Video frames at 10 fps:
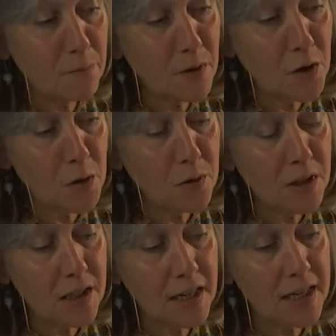them
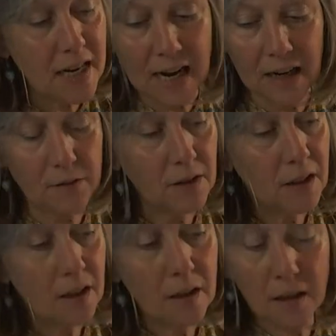loosely down
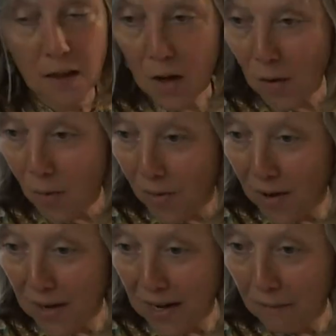
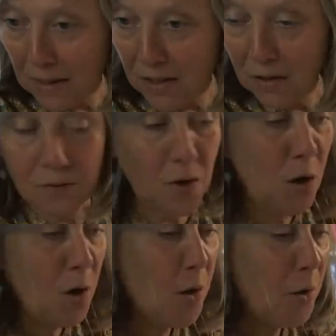with a little bit of
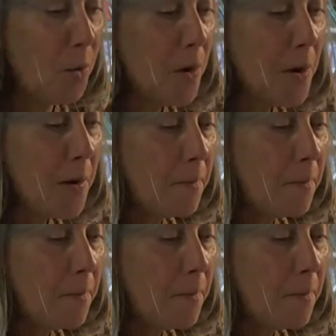glue,